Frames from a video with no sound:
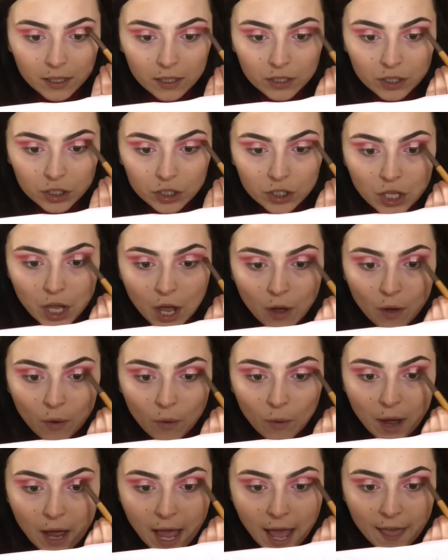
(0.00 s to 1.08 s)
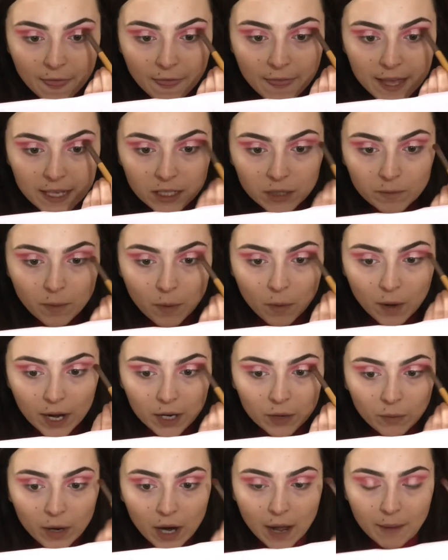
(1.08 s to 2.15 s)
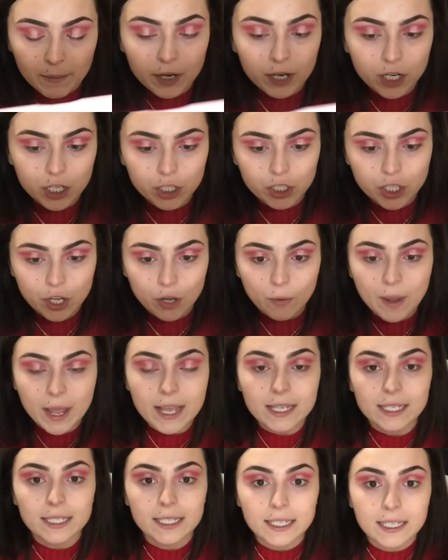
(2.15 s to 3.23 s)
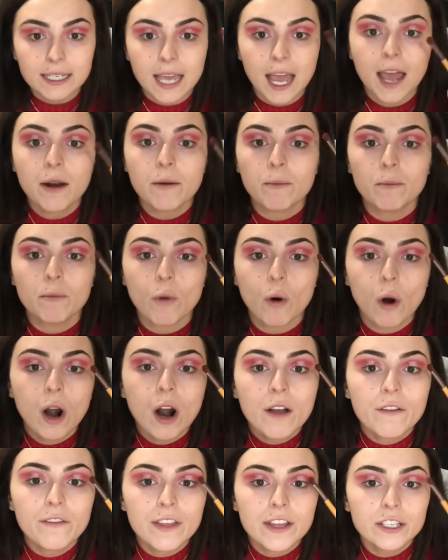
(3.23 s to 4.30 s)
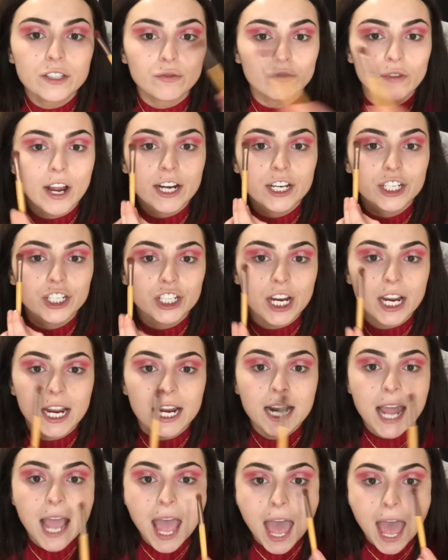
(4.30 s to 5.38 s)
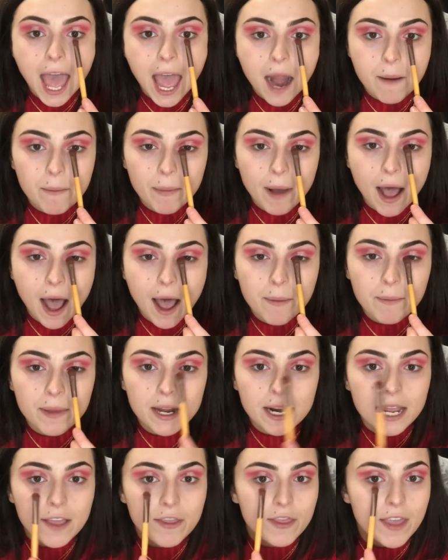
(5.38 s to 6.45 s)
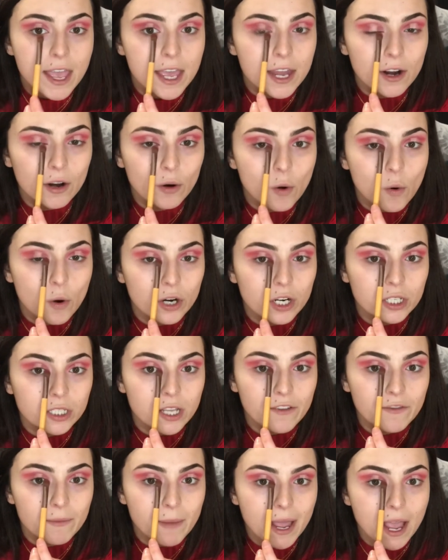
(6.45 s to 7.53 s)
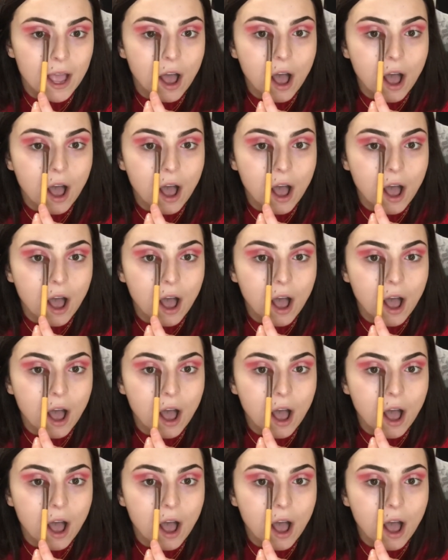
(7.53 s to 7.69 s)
So at this point, what I'm gonna do is get more of this red shade and pop it in the inner corners of my